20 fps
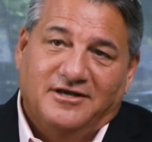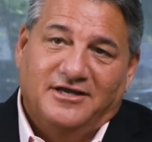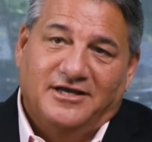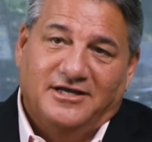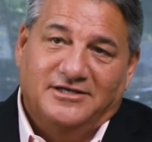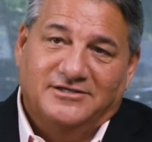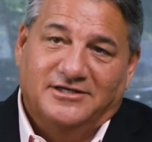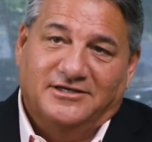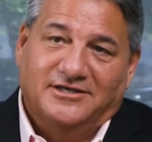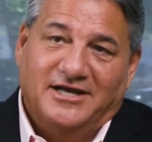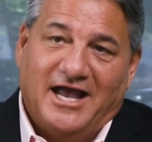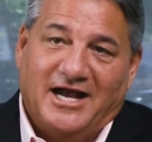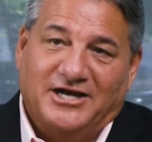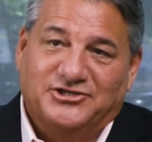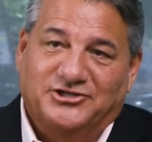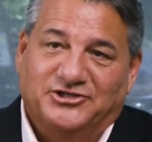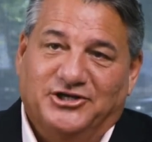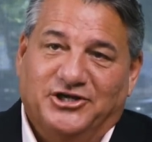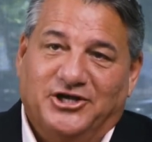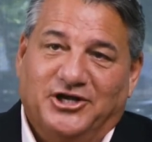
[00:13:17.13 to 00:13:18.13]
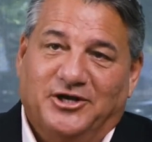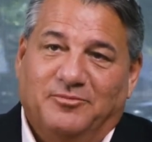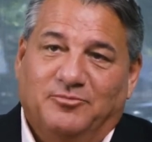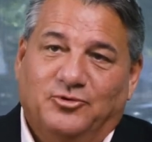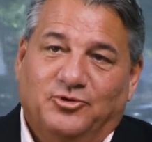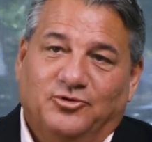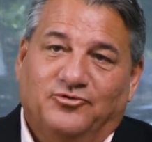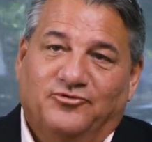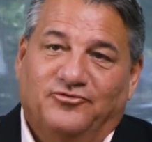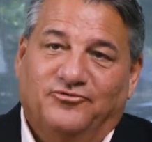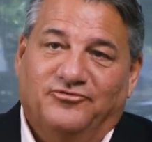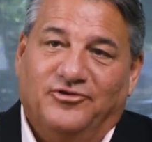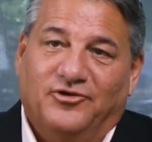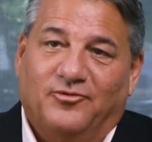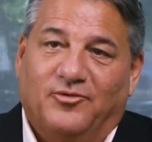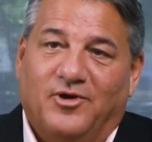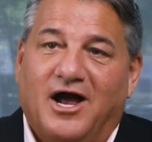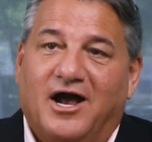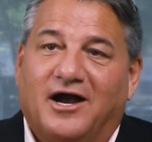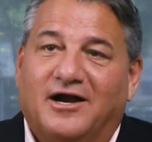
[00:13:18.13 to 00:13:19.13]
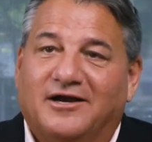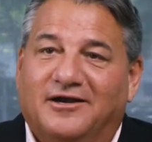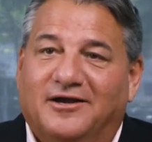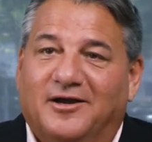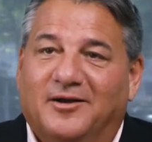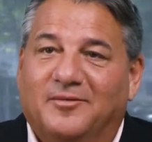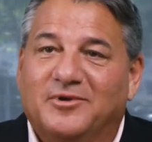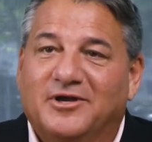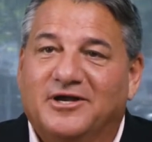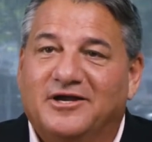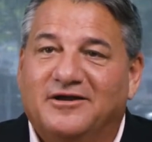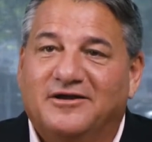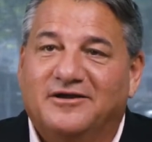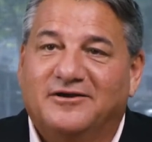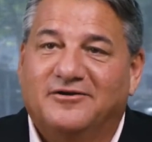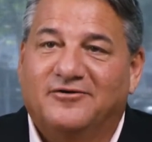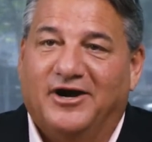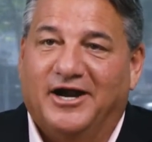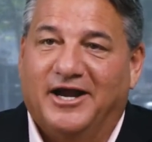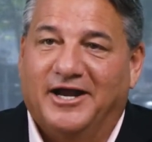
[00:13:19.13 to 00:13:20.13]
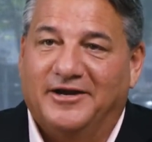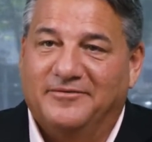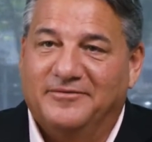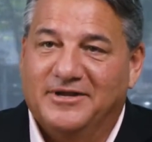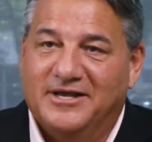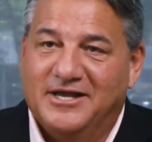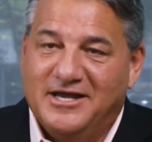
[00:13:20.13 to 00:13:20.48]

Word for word: is it actually going to move the rock up, right?